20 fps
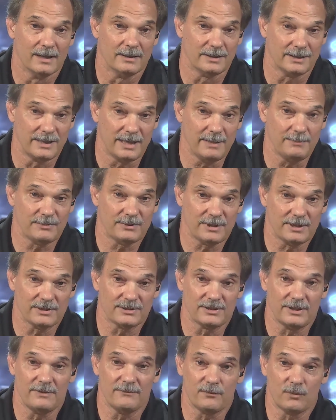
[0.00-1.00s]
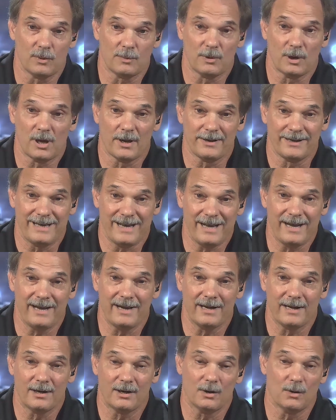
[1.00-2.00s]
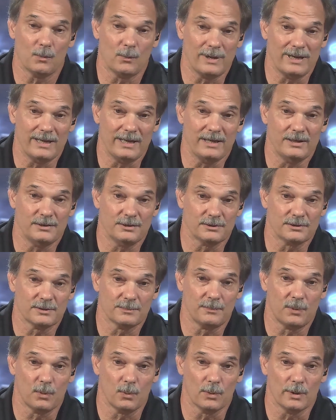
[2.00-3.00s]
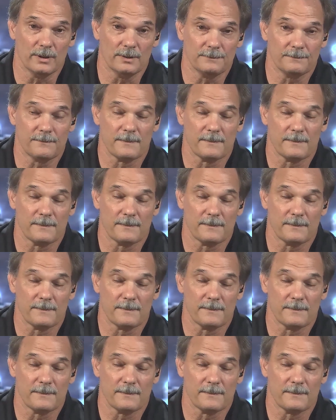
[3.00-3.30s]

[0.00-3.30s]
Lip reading: To keep the Tennessee Informer on the air, we need your support.